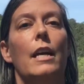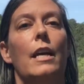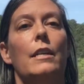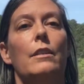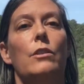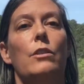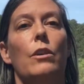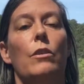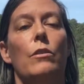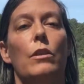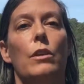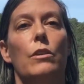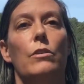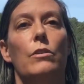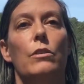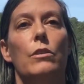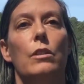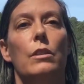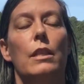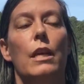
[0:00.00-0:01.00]
And so
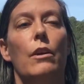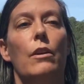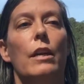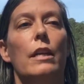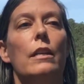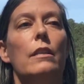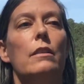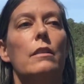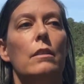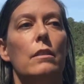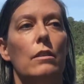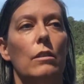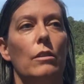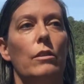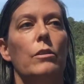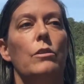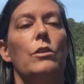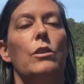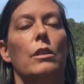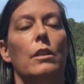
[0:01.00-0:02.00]
there is a
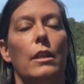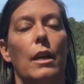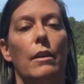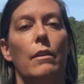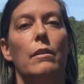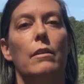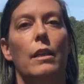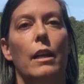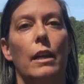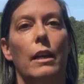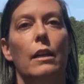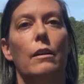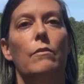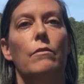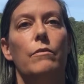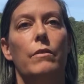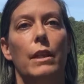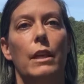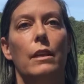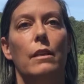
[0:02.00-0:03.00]
solution that
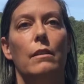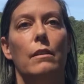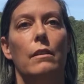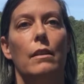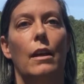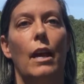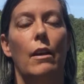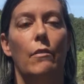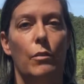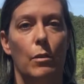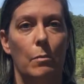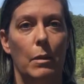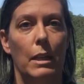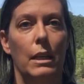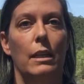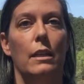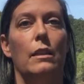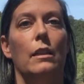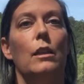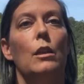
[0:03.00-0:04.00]
can fit
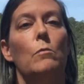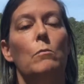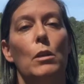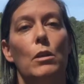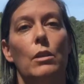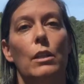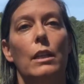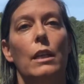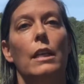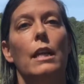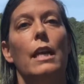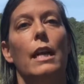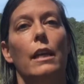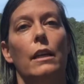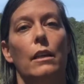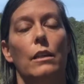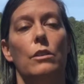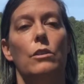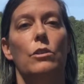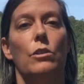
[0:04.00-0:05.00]
everybody in the community
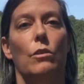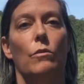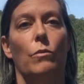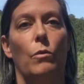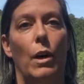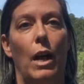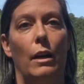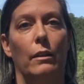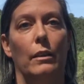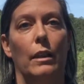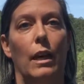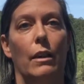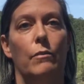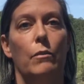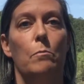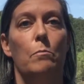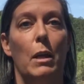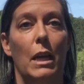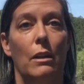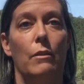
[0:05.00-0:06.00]
and conserve wildlife
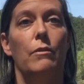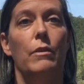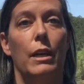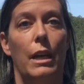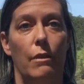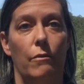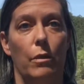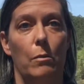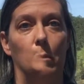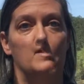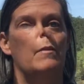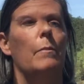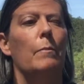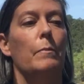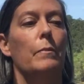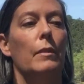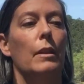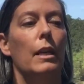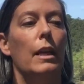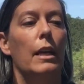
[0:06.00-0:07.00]
and benefit
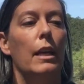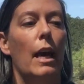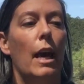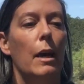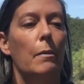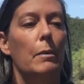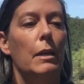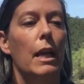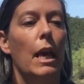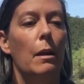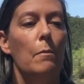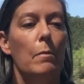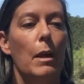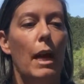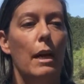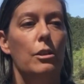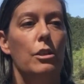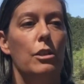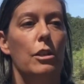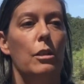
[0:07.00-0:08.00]
everybody. And I became
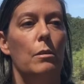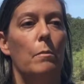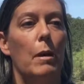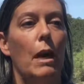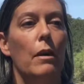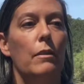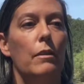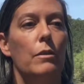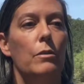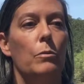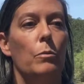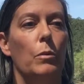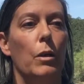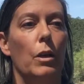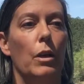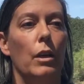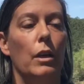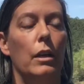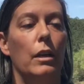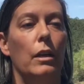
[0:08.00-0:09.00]
passionate about this
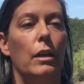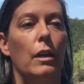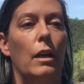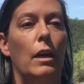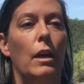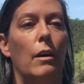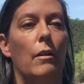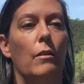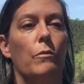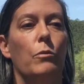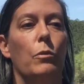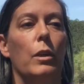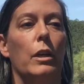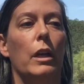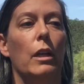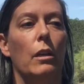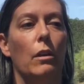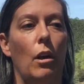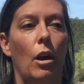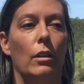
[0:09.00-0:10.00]
work of
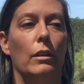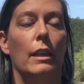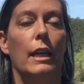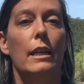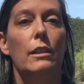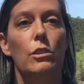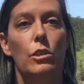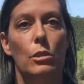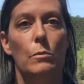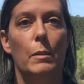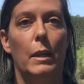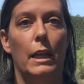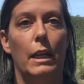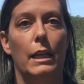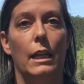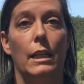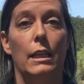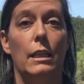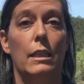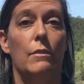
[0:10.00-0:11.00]
working on land use
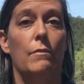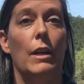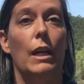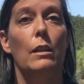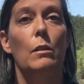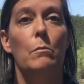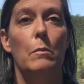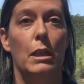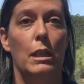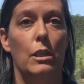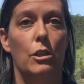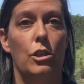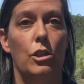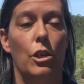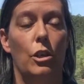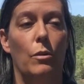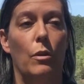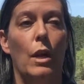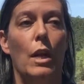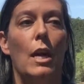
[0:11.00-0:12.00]
planning and the development
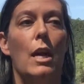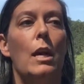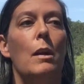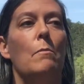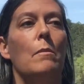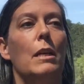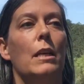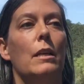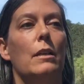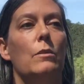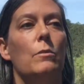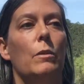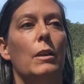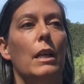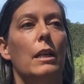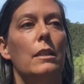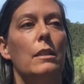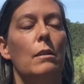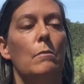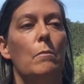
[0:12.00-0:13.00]
issue, because
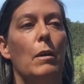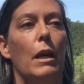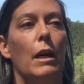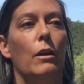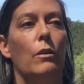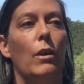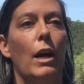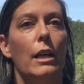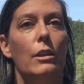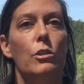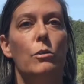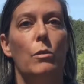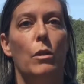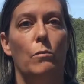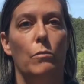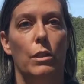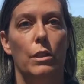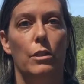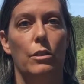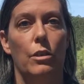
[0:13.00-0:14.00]
when I did my
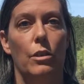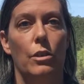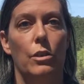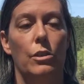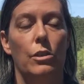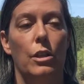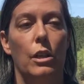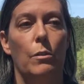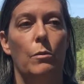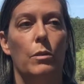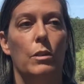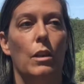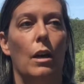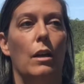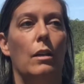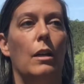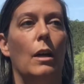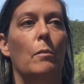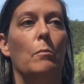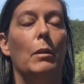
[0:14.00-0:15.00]
graduate research, it was
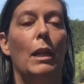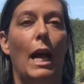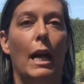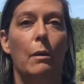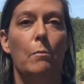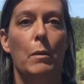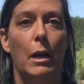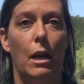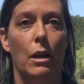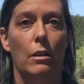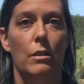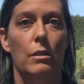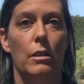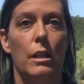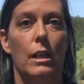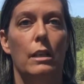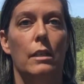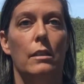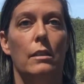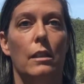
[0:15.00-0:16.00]
on black bears
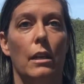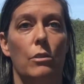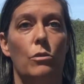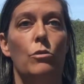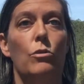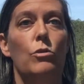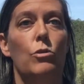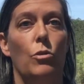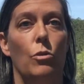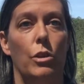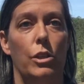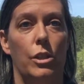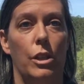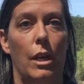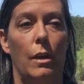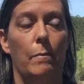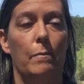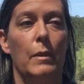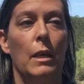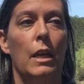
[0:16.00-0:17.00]
in central
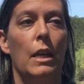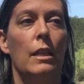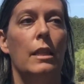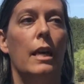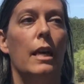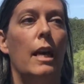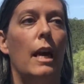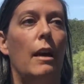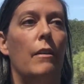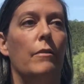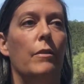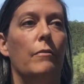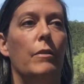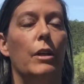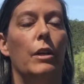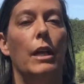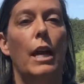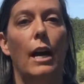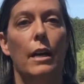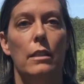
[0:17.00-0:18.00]
Georgia. They have a
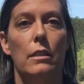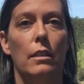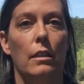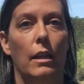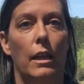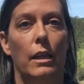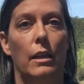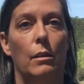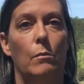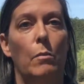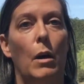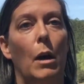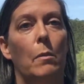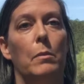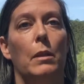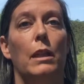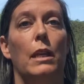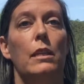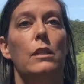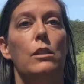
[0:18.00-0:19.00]
very isolated
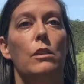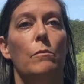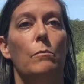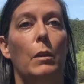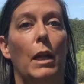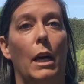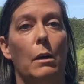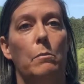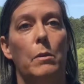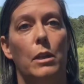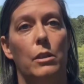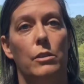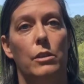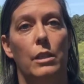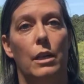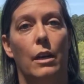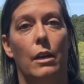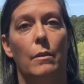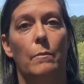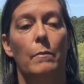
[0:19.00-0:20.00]
population of black bears
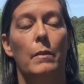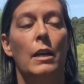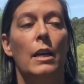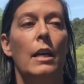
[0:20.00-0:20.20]
there.